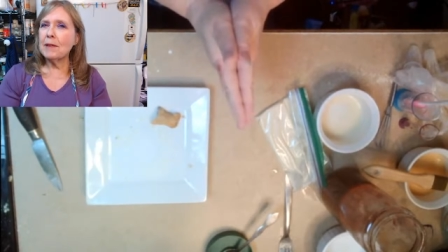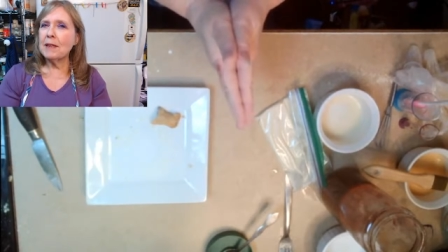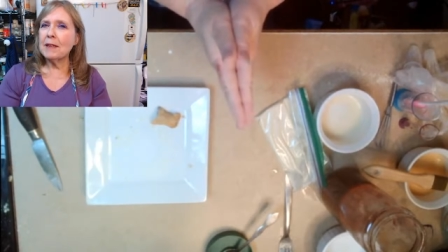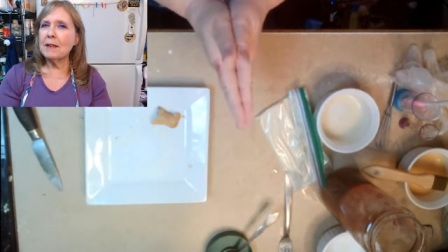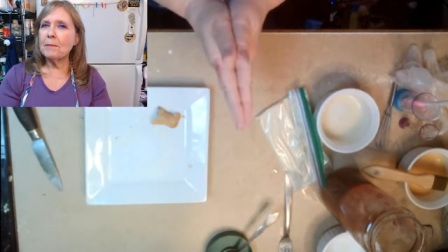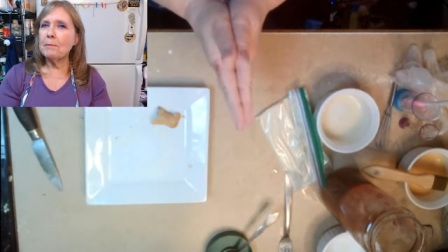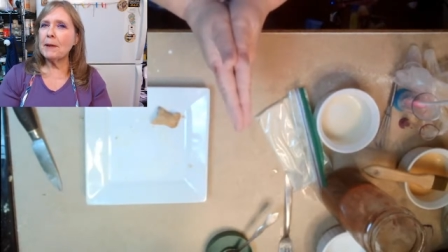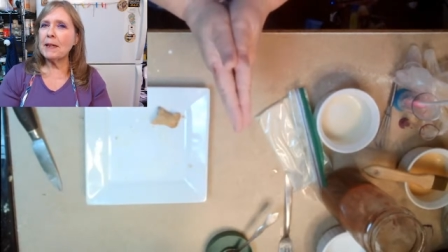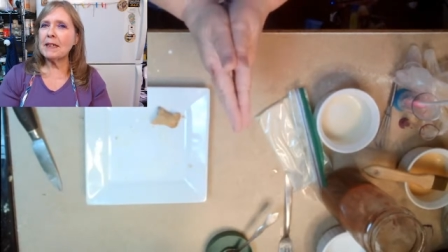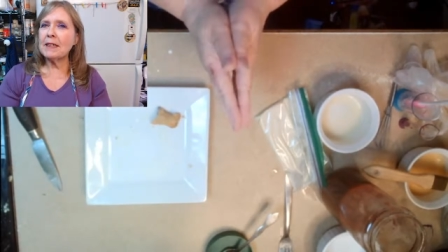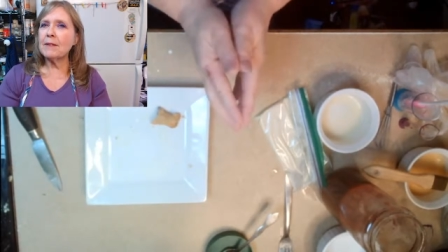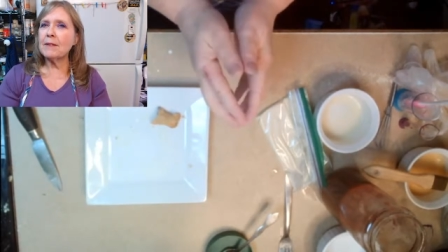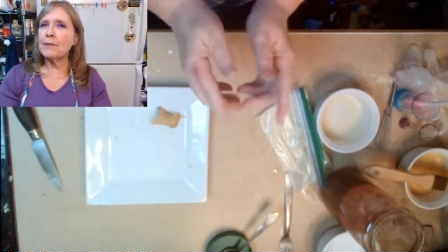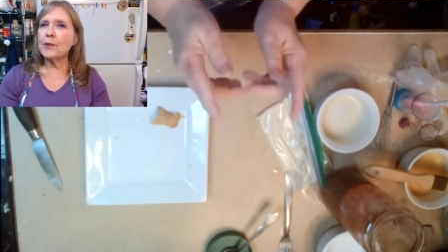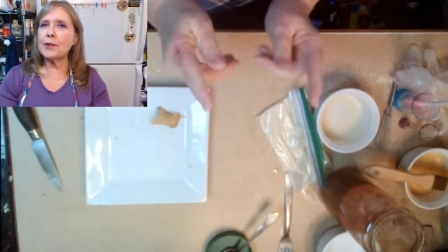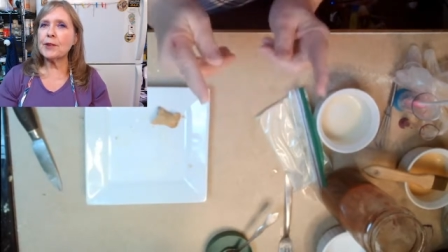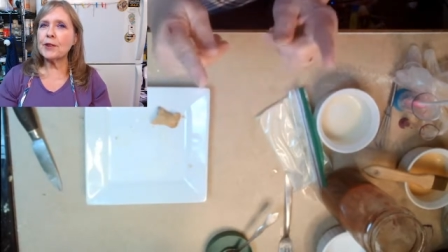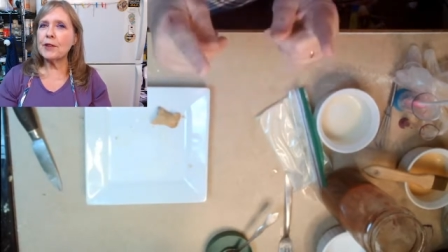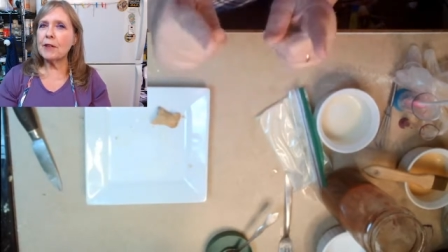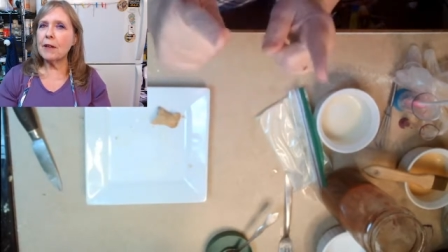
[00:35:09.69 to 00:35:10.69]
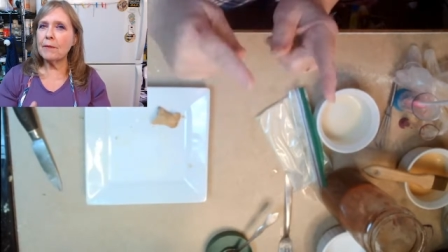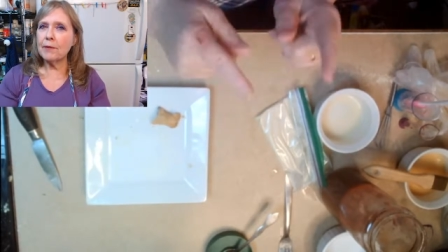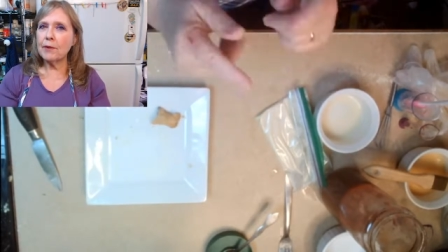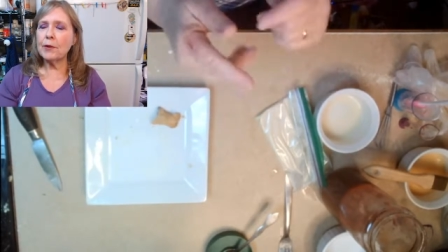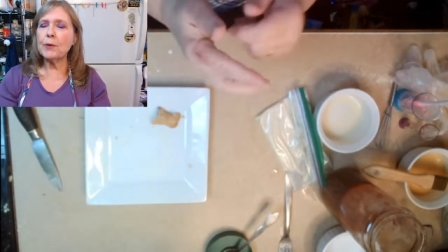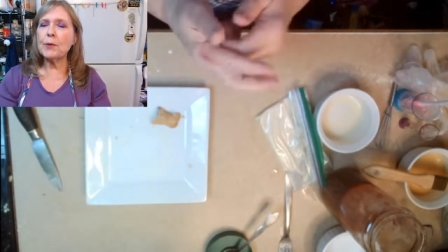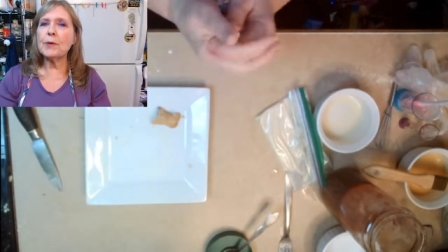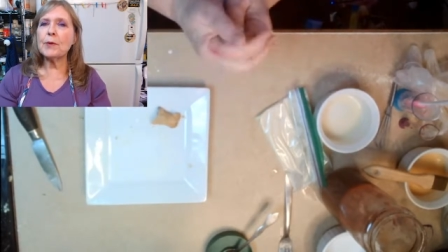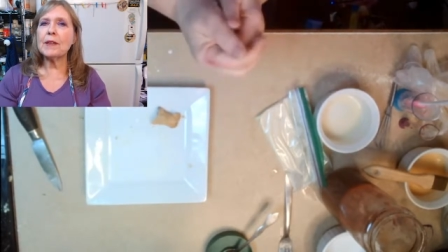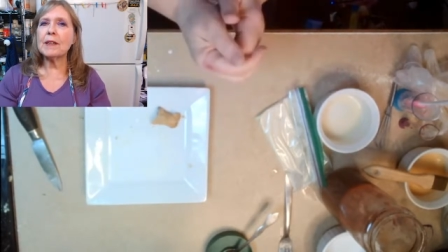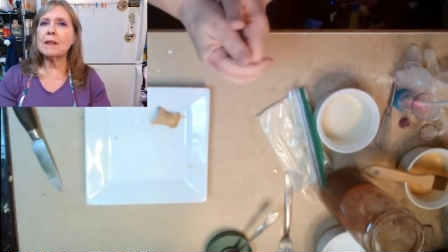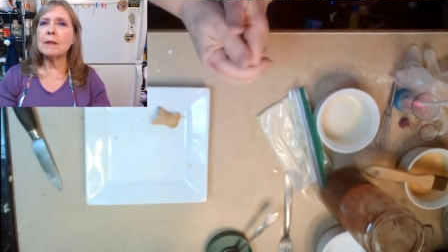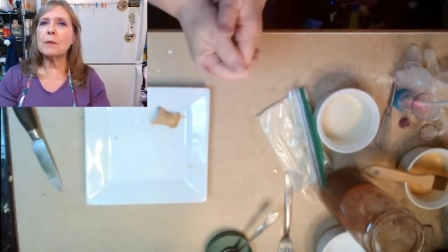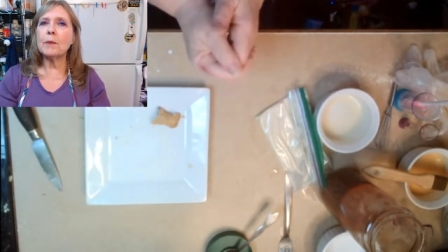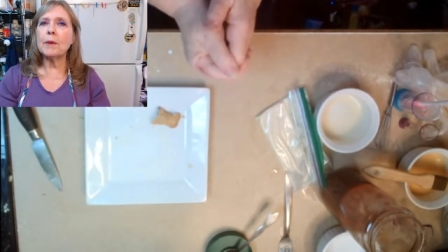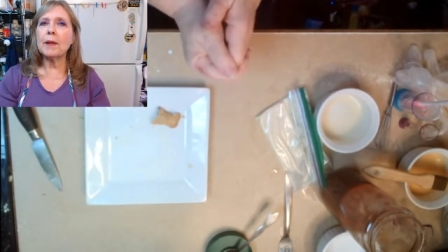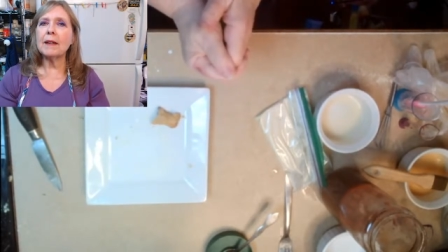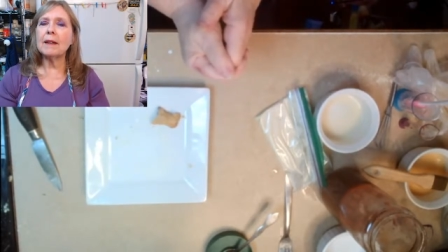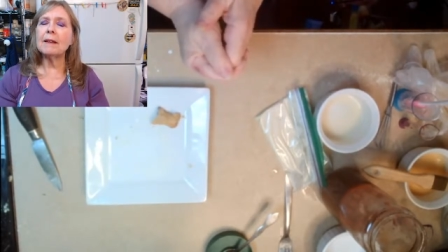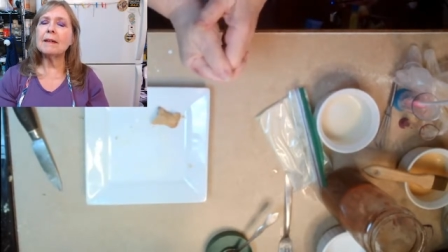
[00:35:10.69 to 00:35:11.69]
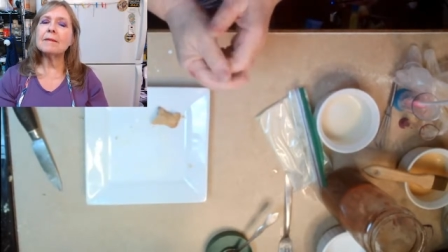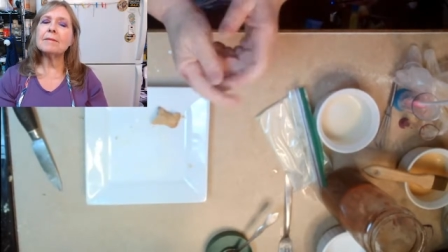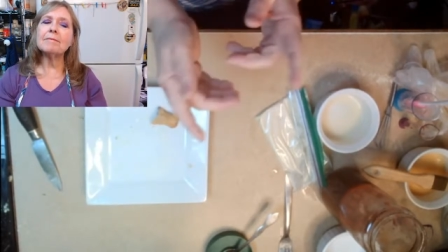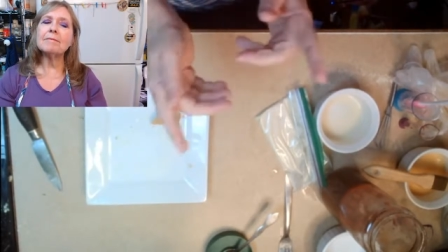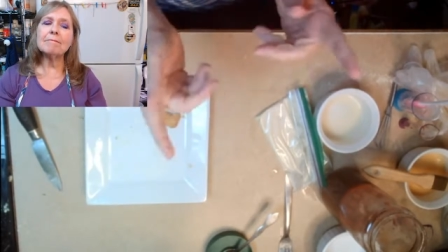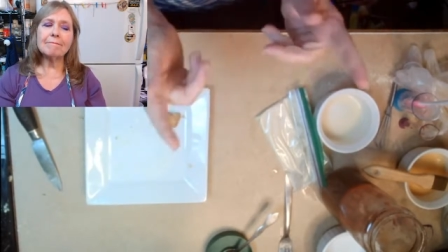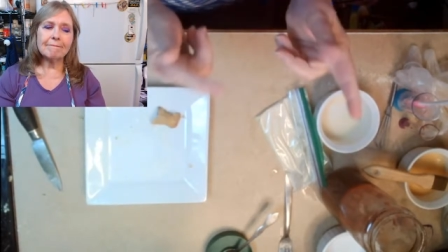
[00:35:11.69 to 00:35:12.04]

be the best version of you this week